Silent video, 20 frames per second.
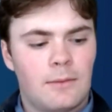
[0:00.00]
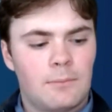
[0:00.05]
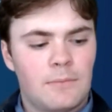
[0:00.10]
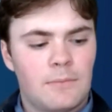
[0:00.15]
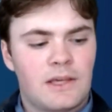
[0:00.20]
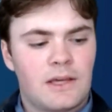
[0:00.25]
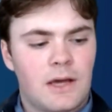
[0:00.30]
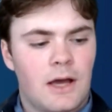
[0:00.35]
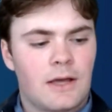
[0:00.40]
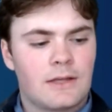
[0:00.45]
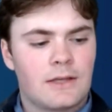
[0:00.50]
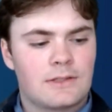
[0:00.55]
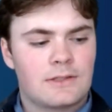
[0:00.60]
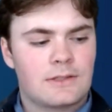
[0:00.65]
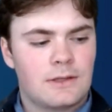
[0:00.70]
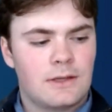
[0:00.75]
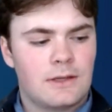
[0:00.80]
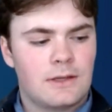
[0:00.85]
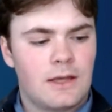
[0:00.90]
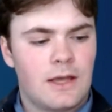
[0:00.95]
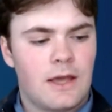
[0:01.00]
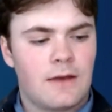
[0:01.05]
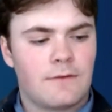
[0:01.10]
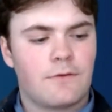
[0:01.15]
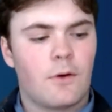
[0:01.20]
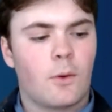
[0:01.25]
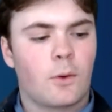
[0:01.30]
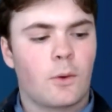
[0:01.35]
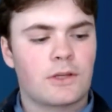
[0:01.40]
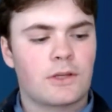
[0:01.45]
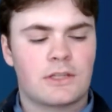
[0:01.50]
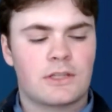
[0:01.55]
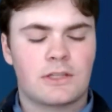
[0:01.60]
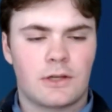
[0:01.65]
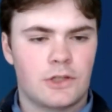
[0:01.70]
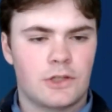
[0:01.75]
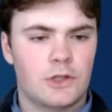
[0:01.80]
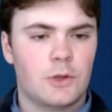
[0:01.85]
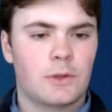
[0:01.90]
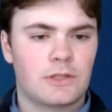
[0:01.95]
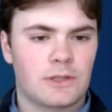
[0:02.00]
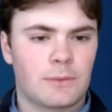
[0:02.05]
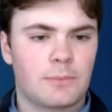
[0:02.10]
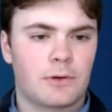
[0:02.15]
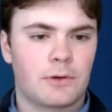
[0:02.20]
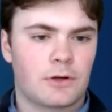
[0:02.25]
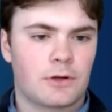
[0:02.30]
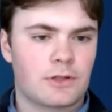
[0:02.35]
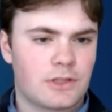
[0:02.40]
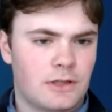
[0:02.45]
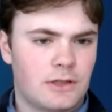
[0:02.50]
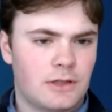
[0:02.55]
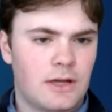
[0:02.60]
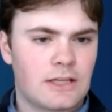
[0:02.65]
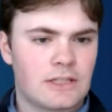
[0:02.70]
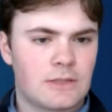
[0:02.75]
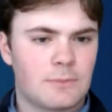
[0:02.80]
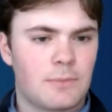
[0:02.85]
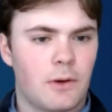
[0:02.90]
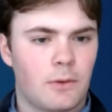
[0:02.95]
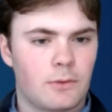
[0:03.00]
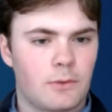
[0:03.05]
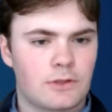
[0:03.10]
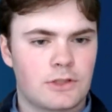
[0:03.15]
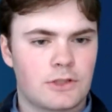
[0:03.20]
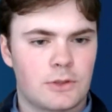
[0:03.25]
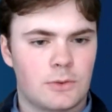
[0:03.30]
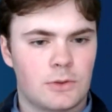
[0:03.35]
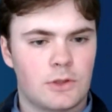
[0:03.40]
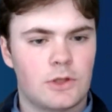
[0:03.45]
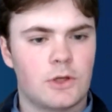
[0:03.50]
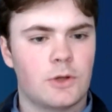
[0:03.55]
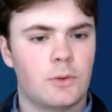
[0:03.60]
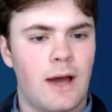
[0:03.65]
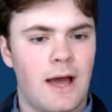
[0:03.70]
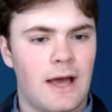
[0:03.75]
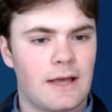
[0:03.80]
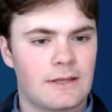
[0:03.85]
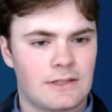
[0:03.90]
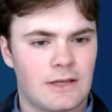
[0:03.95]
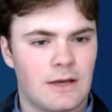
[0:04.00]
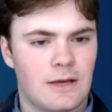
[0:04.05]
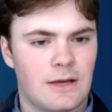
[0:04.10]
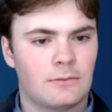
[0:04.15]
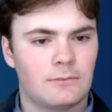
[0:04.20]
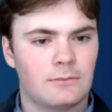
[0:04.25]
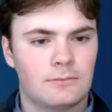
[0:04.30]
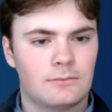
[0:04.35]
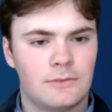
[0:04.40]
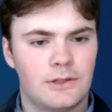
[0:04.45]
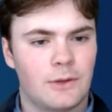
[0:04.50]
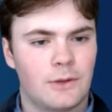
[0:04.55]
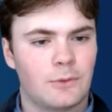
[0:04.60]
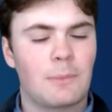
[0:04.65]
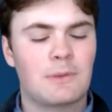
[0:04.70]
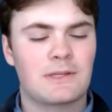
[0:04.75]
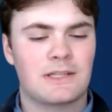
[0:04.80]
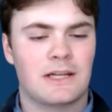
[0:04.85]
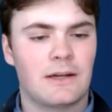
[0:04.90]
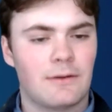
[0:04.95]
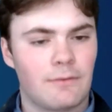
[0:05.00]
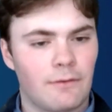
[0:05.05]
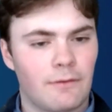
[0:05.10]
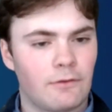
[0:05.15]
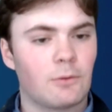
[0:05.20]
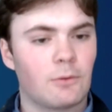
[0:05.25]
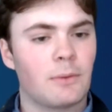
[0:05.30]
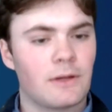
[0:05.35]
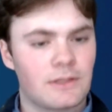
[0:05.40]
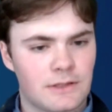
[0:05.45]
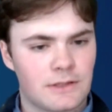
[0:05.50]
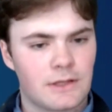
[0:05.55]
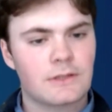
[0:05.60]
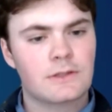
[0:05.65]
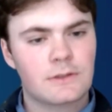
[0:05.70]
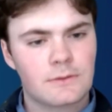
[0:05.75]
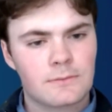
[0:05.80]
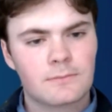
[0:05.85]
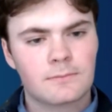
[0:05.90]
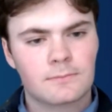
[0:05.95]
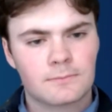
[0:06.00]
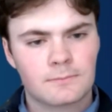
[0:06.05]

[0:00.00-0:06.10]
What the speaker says: because it focuses on you as a person as opposed to you as a representative of your business.